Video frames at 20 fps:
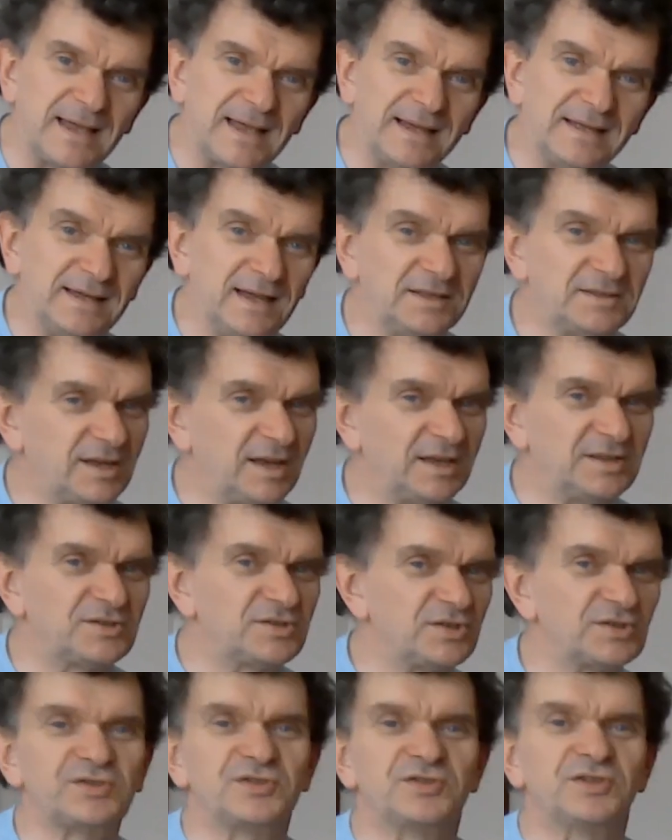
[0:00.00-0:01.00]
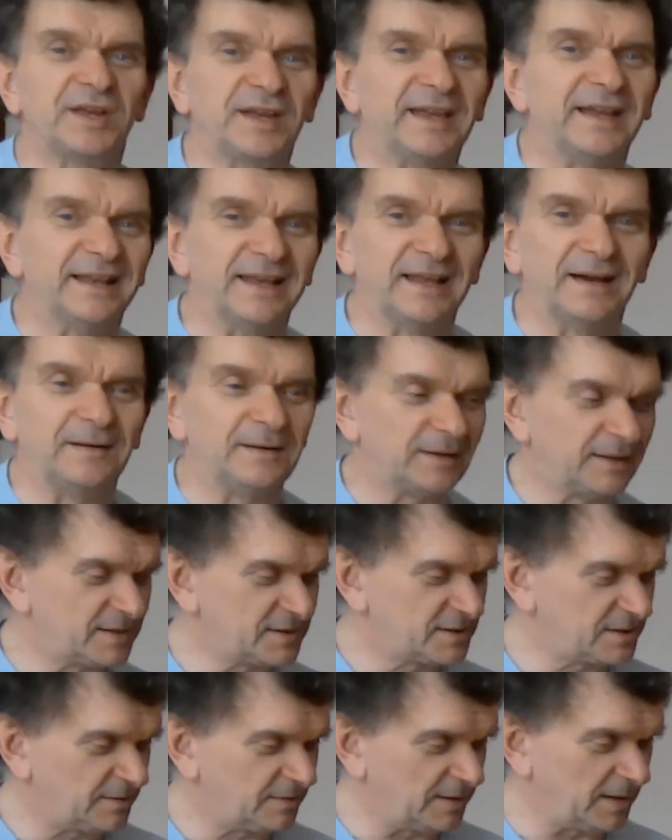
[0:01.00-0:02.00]
it's just sticking
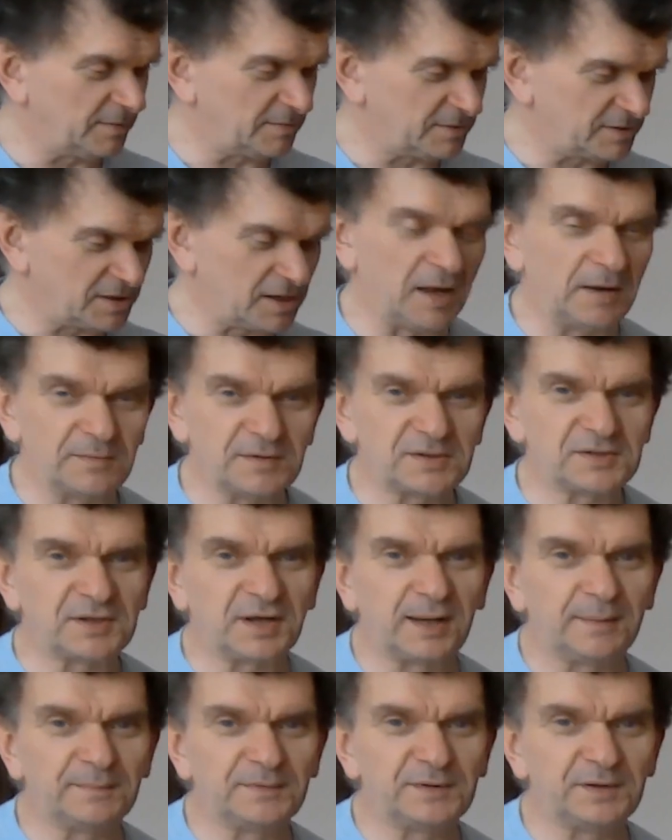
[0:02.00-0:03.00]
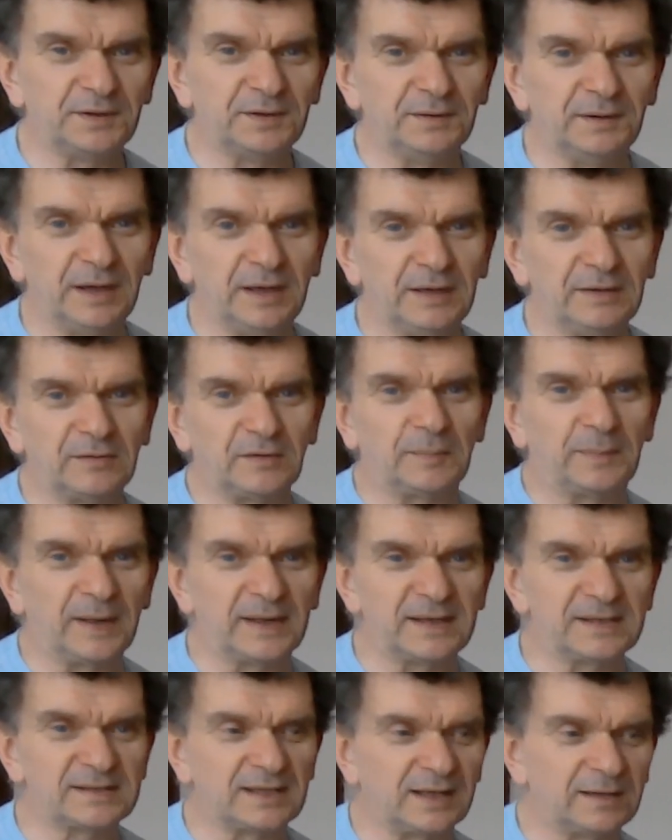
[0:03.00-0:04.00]
nowadays. So it was time to either
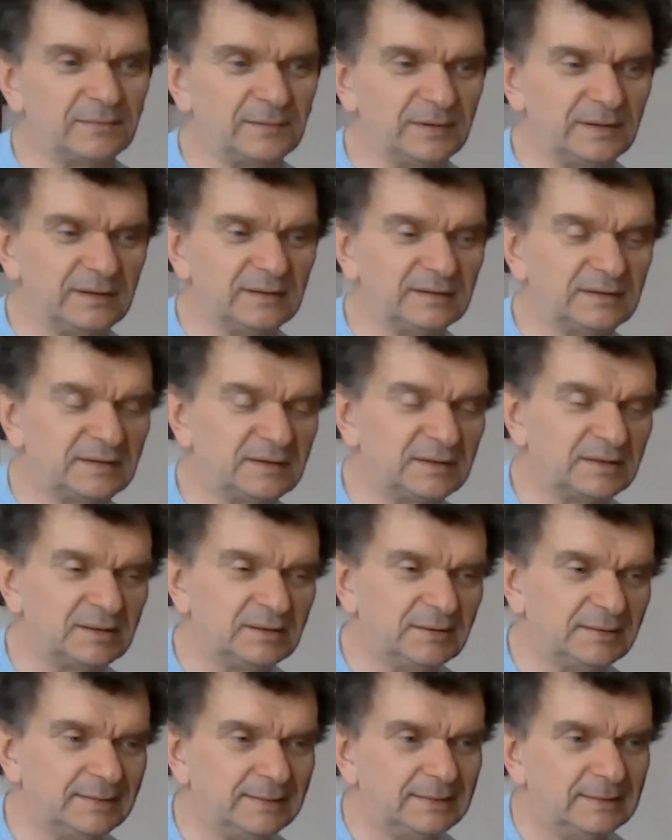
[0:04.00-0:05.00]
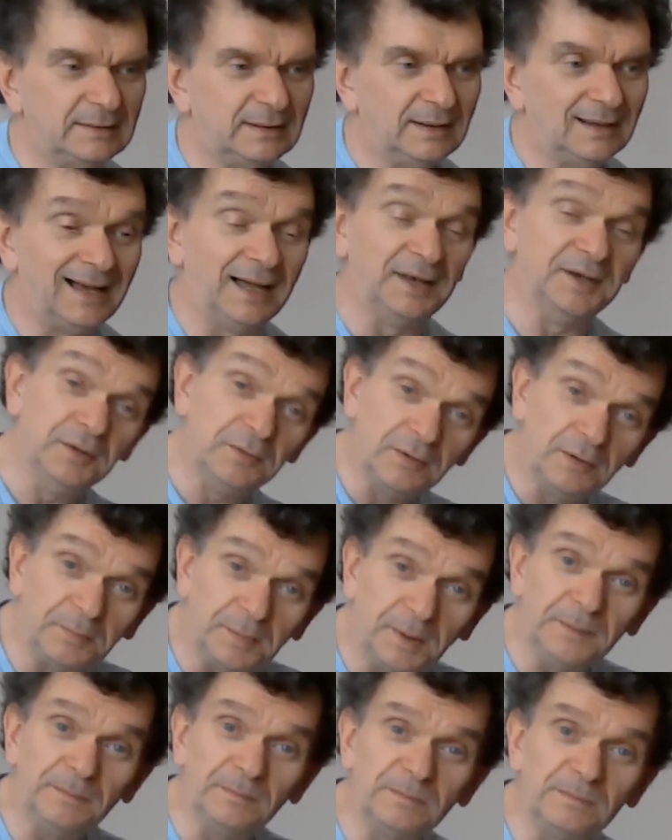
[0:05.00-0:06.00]
replace that with a newer
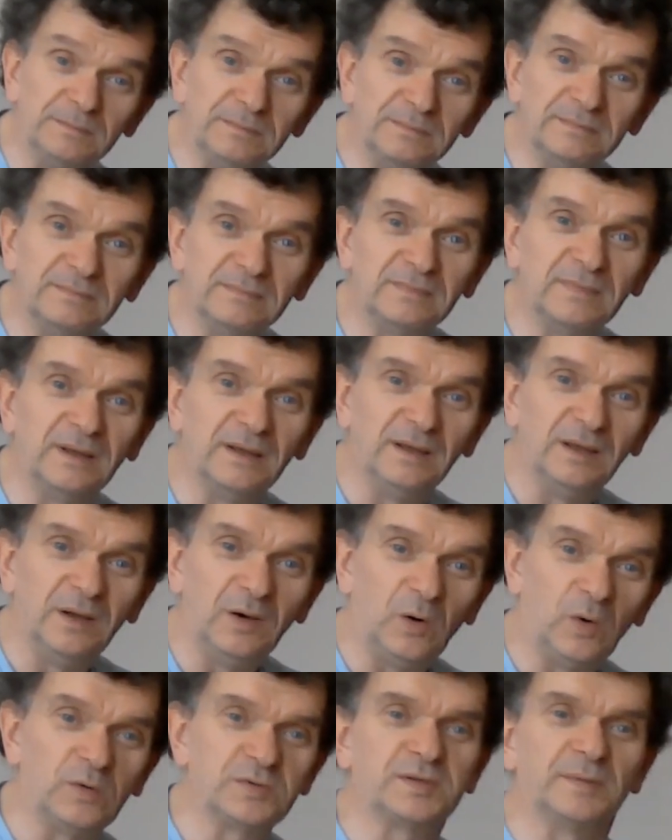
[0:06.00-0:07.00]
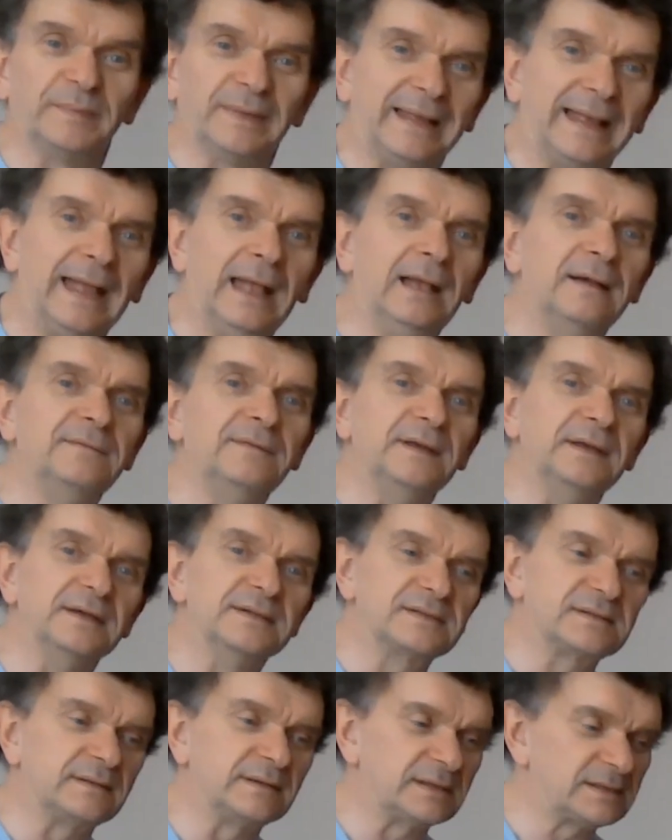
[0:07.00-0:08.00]
one or something
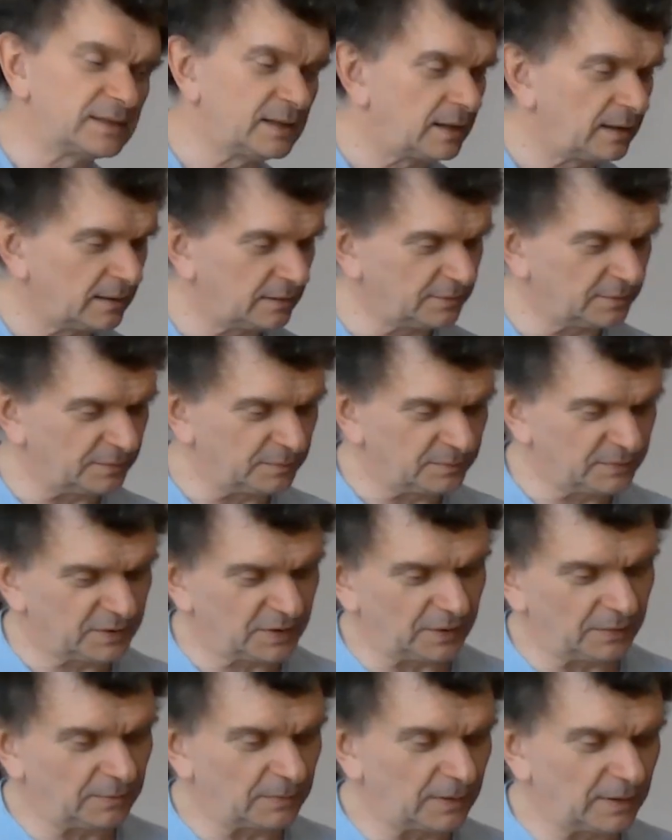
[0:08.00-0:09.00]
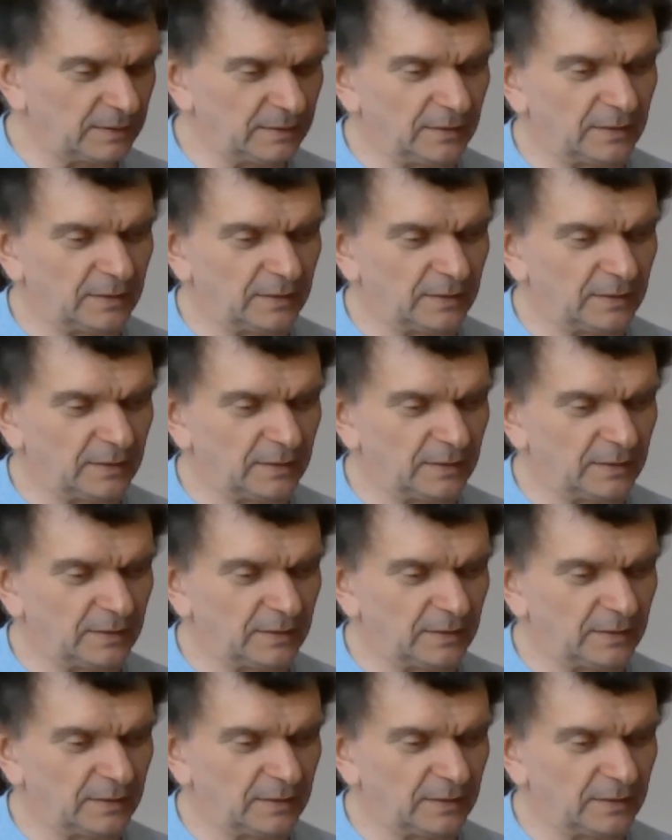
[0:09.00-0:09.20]
heavier. So I decided to